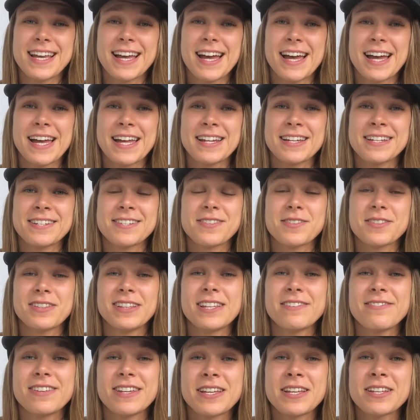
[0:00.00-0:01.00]
and
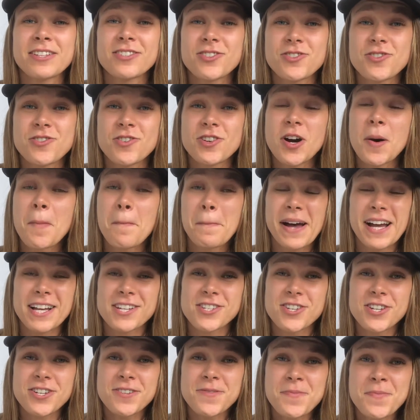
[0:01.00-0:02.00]
living through
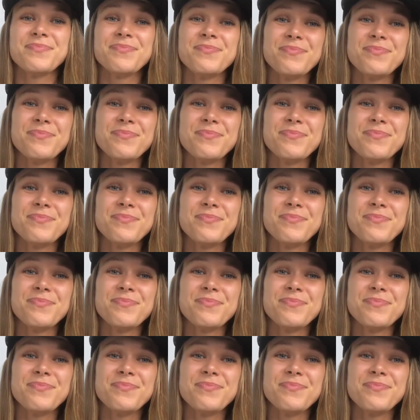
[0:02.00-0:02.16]
compassion.